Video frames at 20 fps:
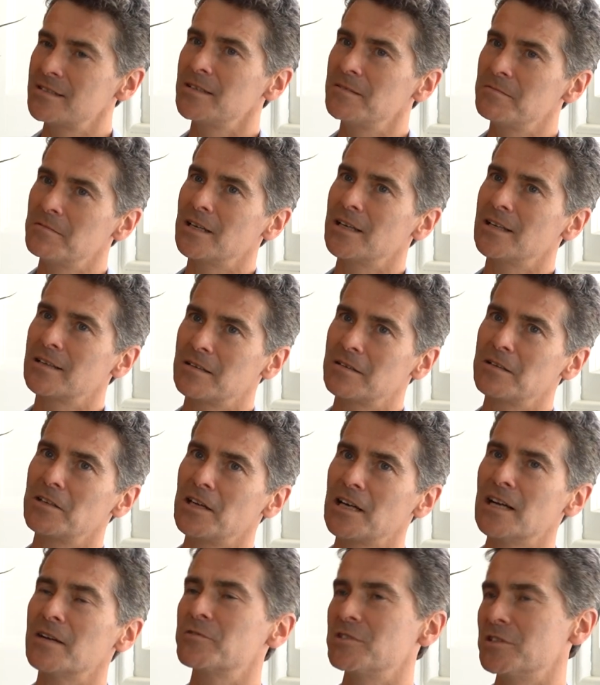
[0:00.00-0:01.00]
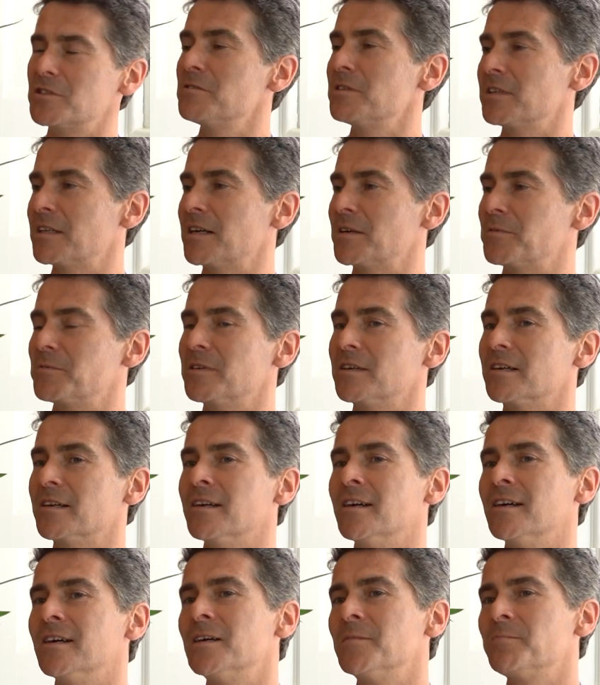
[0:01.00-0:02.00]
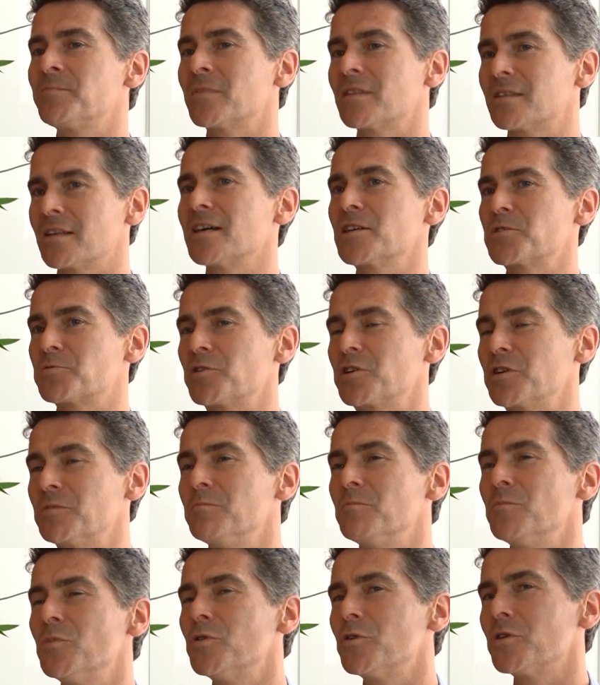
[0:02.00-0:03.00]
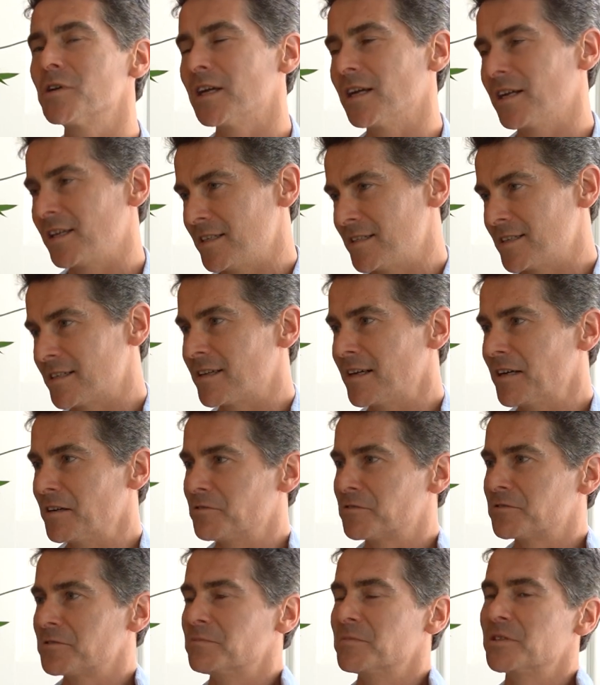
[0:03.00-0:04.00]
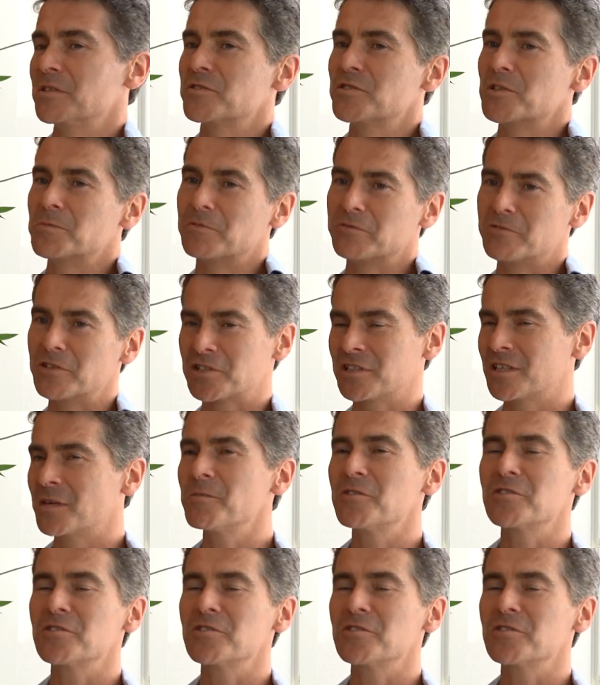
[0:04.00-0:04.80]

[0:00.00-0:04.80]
why you have to do it that way. That's what you're more likely to get from a supervision. I'm